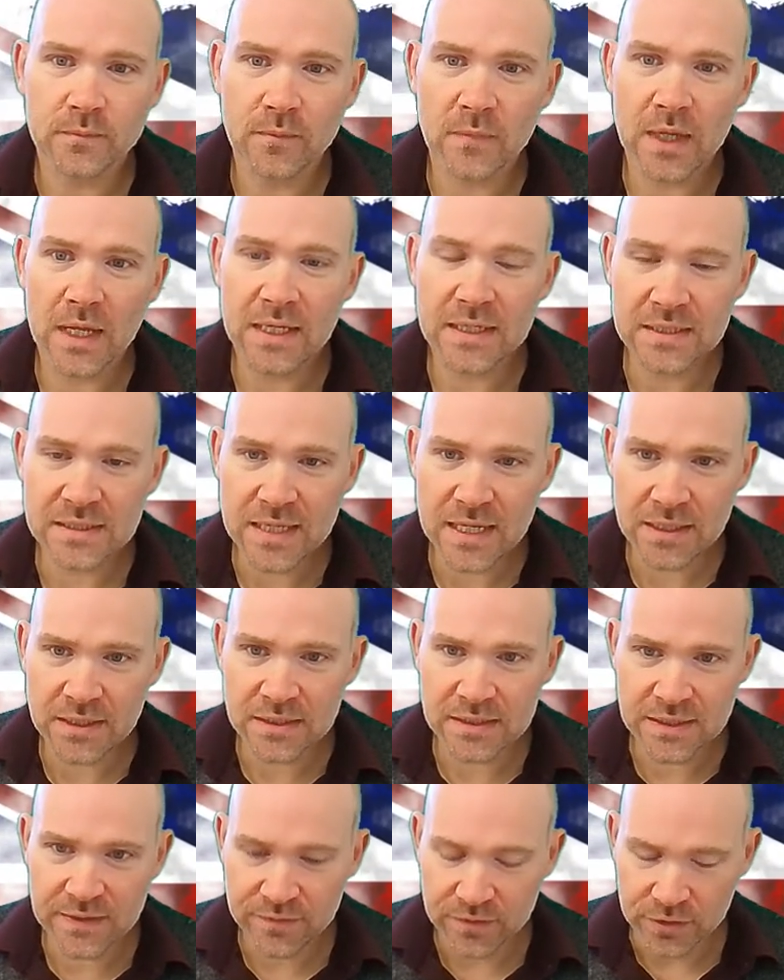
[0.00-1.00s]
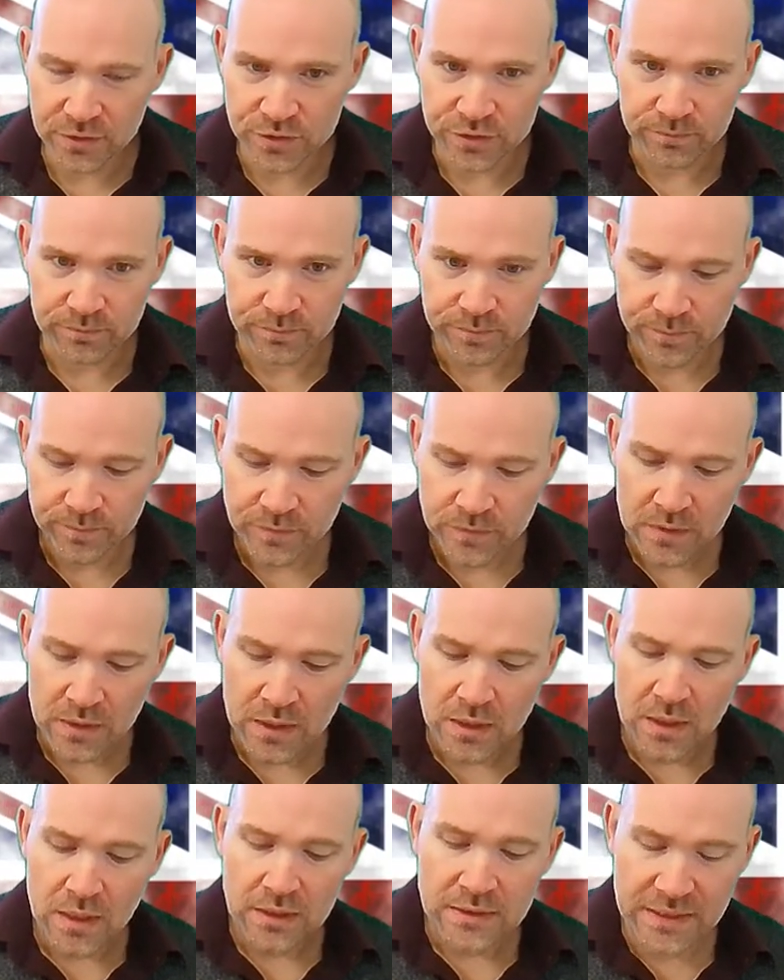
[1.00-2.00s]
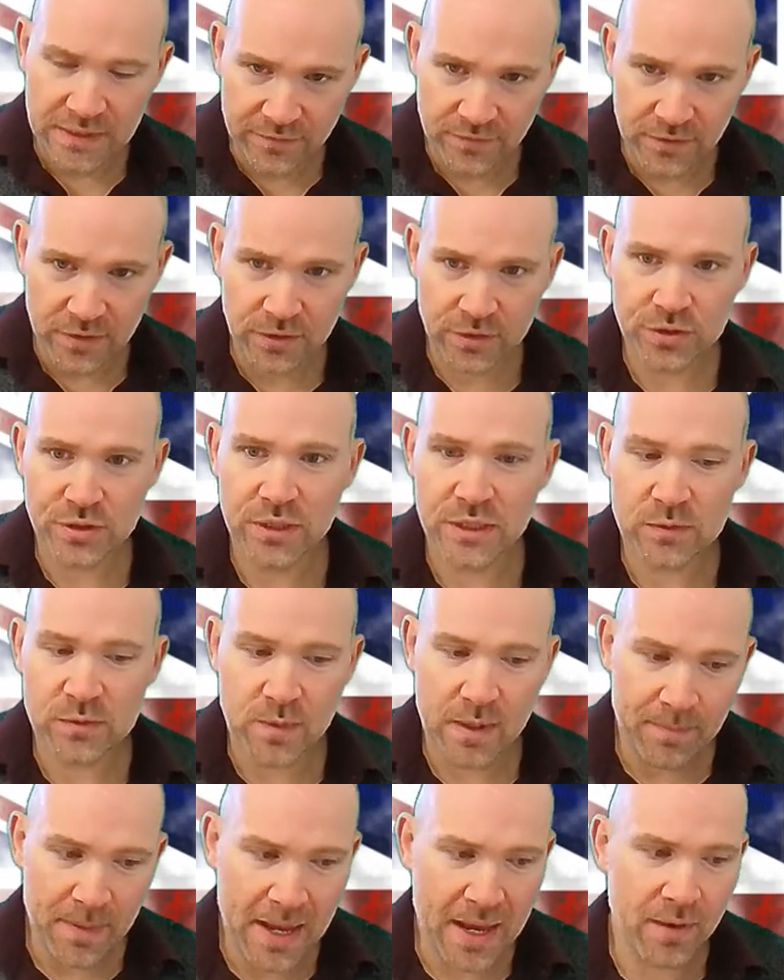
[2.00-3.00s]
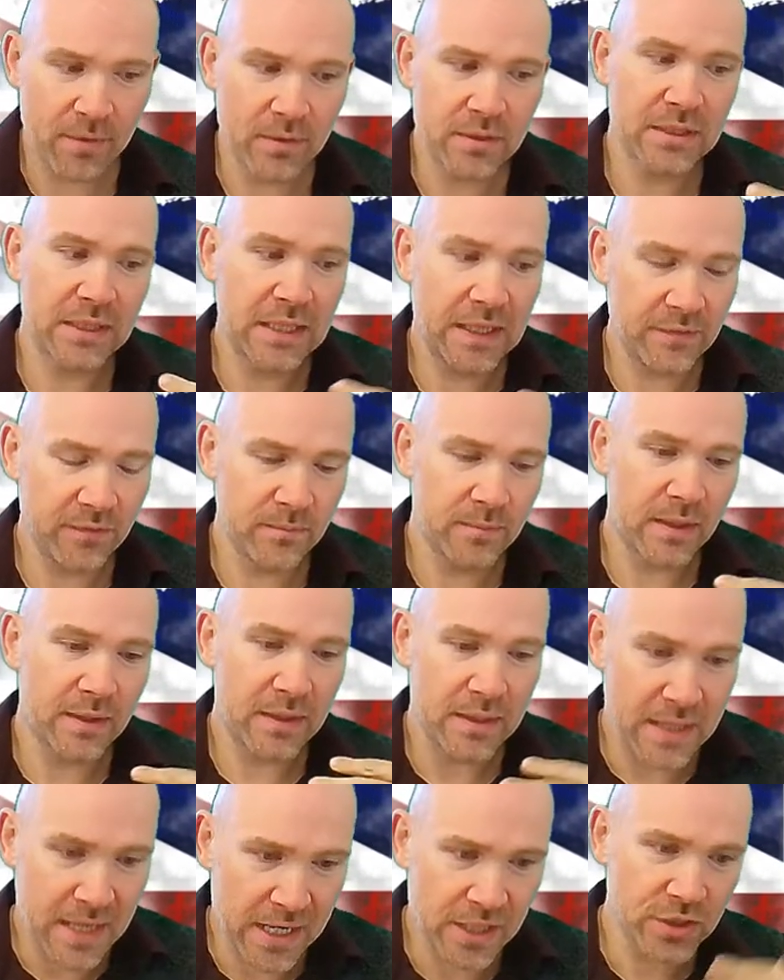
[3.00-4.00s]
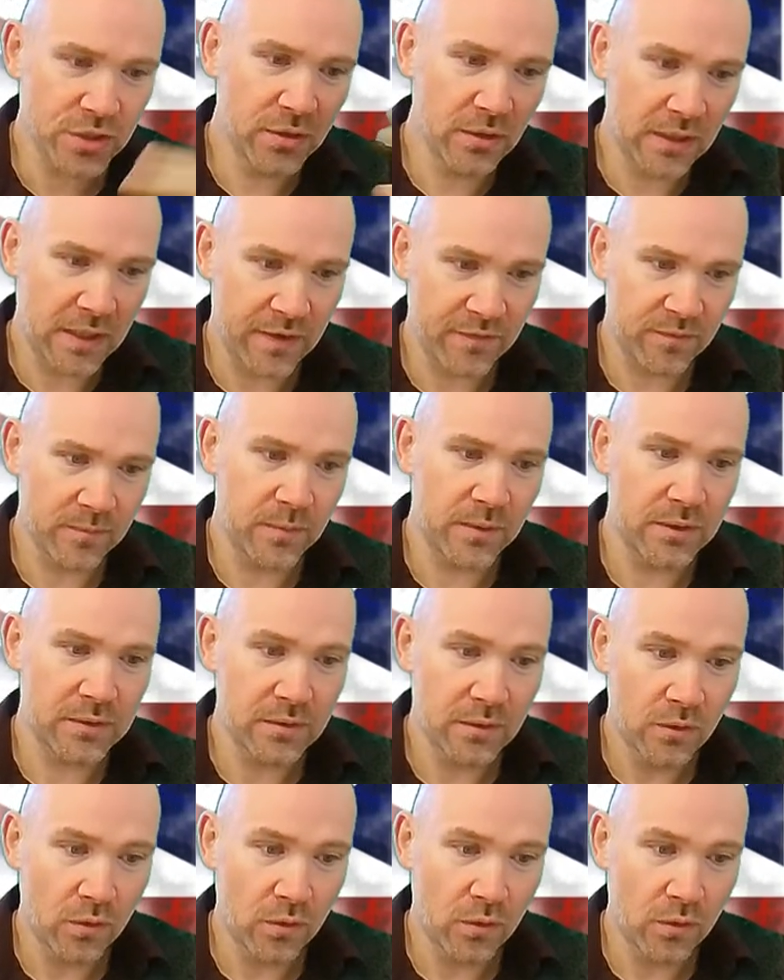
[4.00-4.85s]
Extended devolution. Devolution is when powers are given by the national government